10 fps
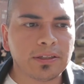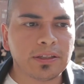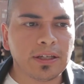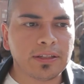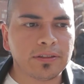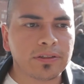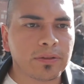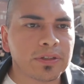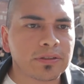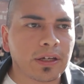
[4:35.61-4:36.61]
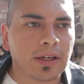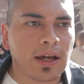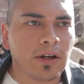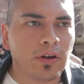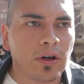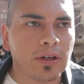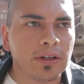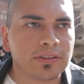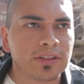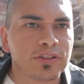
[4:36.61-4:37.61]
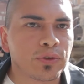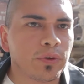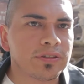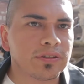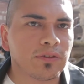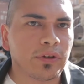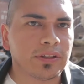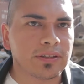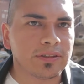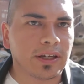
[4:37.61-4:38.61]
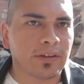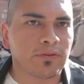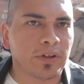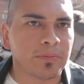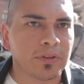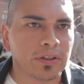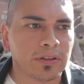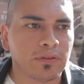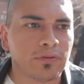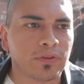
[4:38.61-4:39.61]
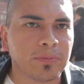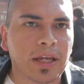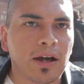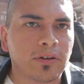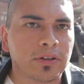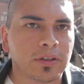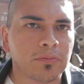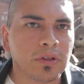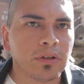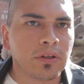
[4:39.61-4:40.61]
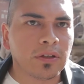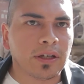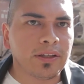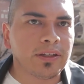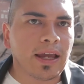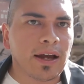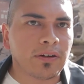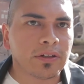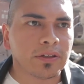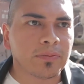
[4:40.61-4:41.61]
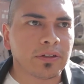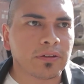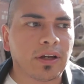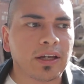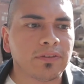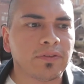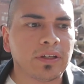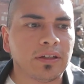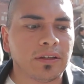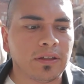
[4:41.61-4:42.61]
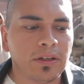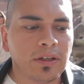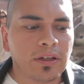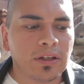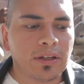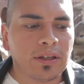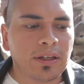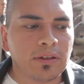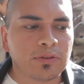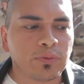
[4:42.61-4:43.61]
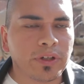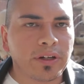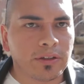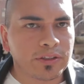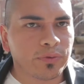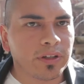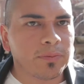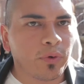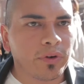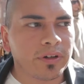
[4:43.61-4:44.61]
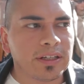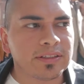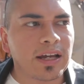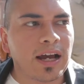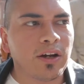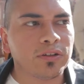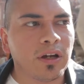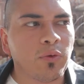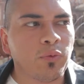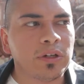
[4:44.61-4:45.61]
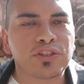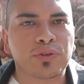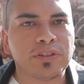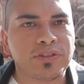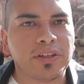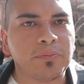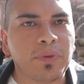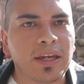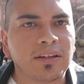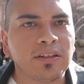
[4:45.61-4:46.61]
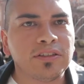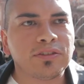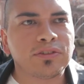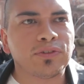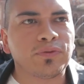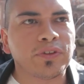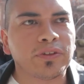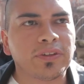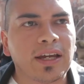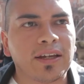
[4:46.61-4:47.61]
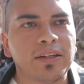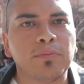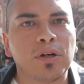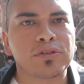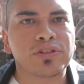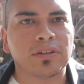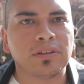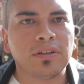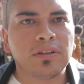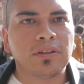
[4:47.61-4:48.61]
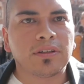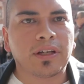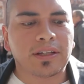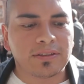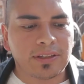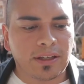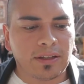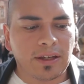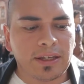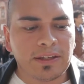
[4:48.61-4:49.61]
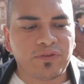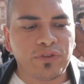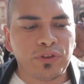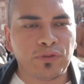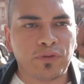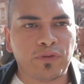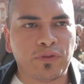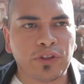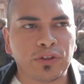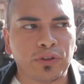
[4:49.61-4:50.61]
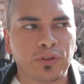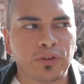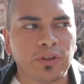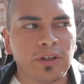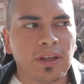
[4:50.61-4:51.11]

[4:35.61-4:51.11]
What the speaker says: it determines like how it's a choice of what they take from the outcome. In any outcome in your life, it's really important is what choice do you make to feel that emotion. Like I said, if you feel